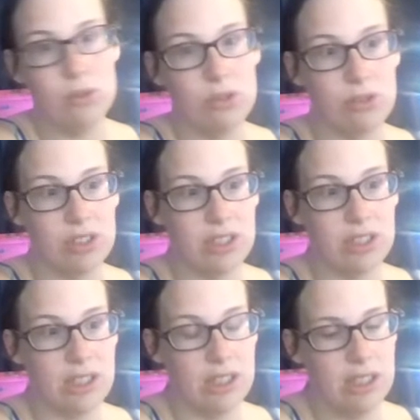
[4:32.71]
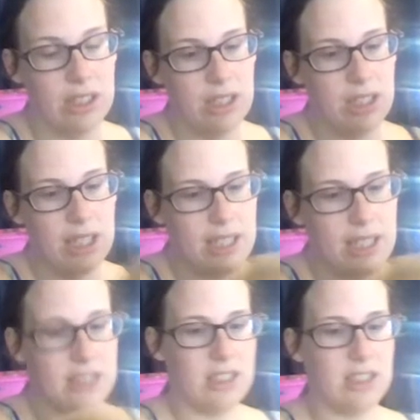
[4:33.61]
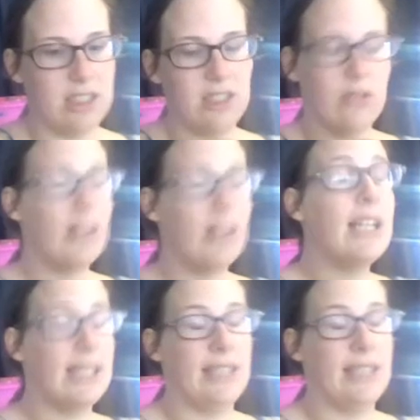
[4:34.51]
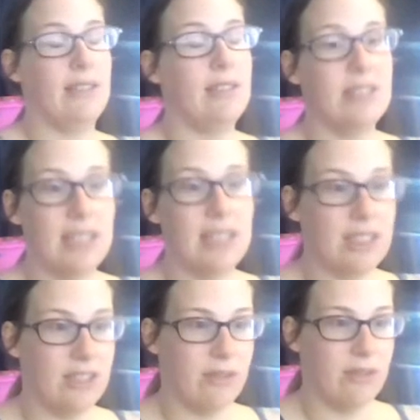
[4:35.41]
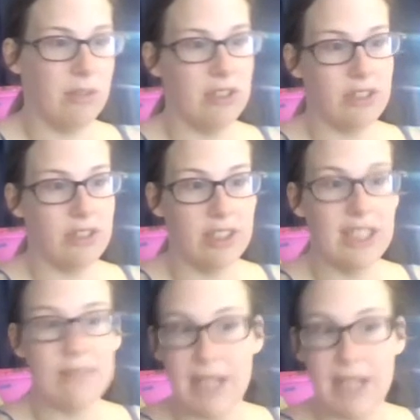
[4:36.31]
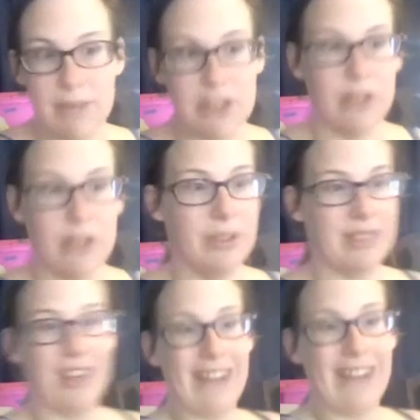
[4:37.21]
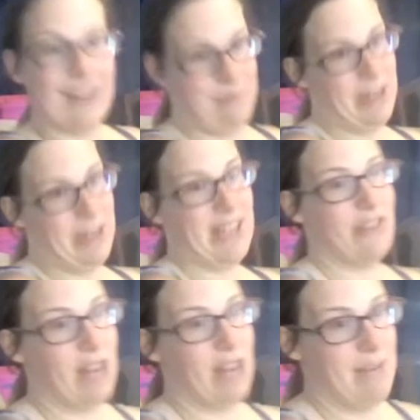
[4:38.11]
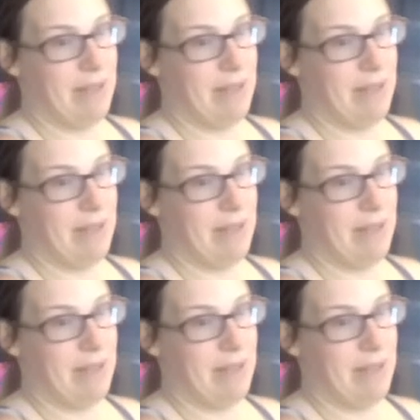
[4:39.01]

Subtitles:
sorts. It's really such a different world. So that's my number two, is go out and buy a trap.